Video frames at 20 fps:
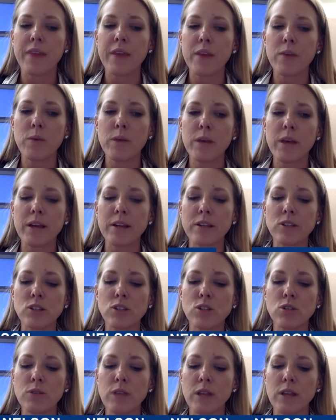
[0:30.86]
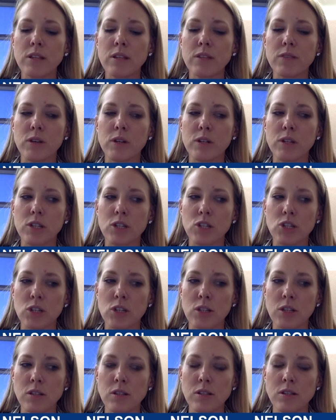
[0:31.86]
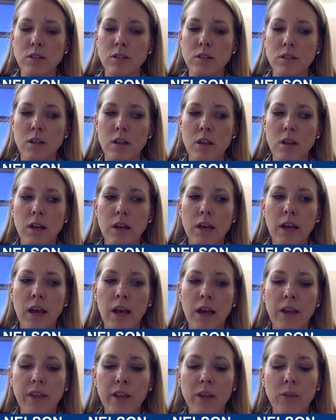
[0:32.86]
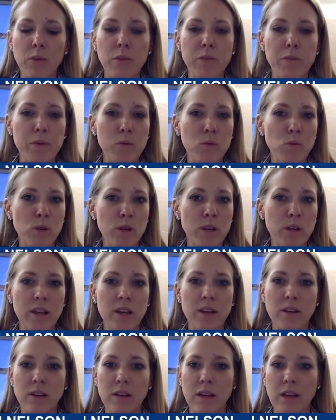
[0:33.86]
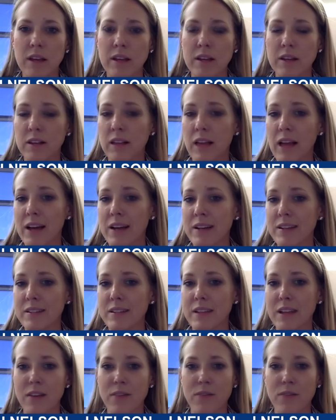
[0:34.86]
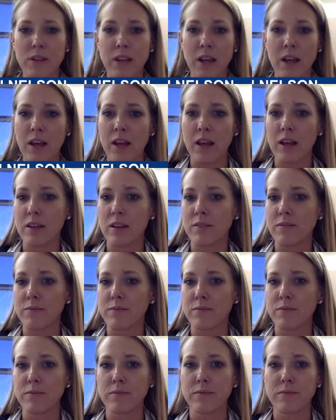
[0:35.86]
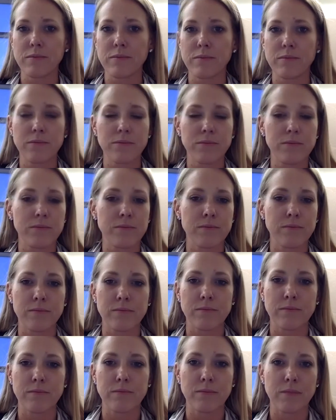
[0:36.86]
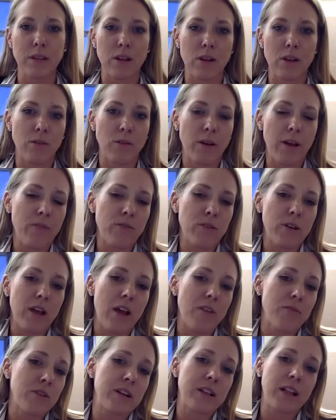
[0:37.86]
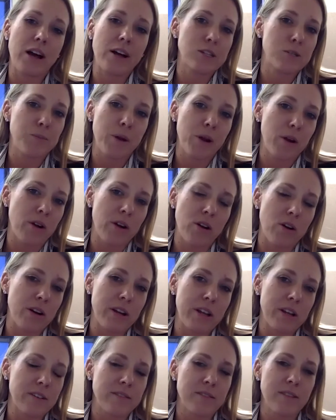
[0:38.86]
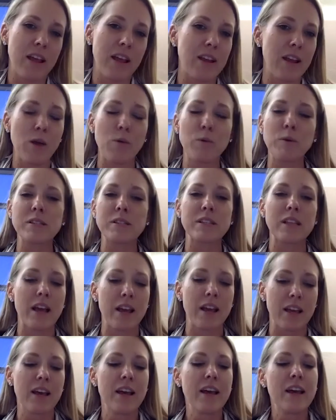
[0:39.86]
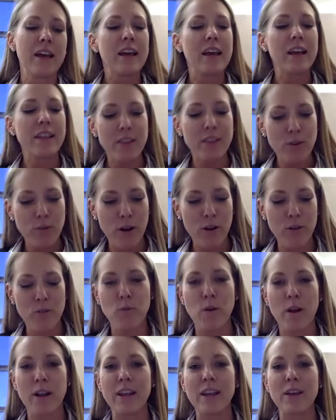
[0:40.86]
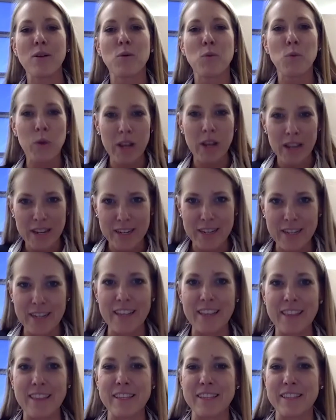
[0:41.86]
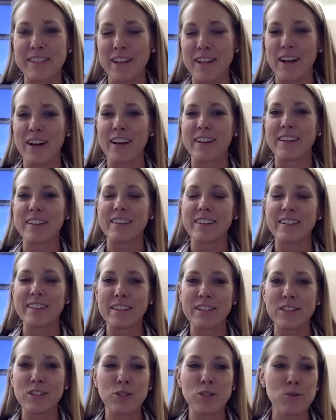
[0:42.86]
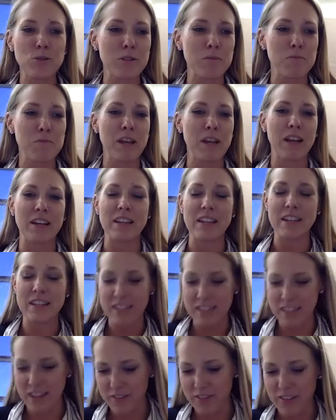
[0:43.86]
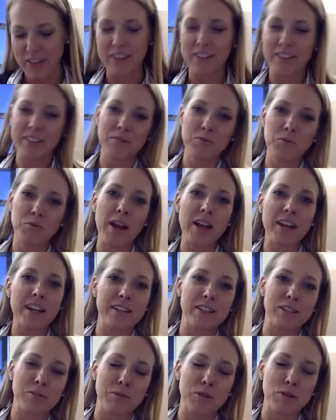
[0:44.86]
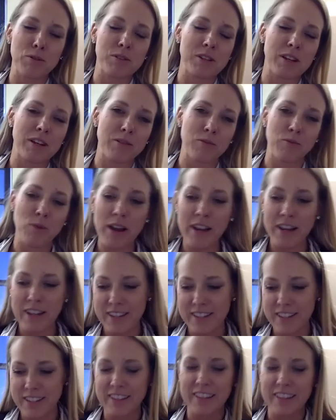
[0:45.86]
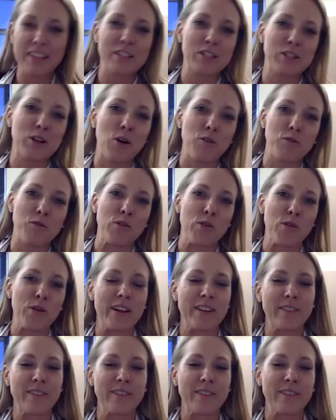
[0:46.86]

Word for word: then we had two days of auditions, and then we've been working in class every day you know every every class period on it and it was like hit the ground running we need to get this done let's do some technique stuff and right into music right into let's go for it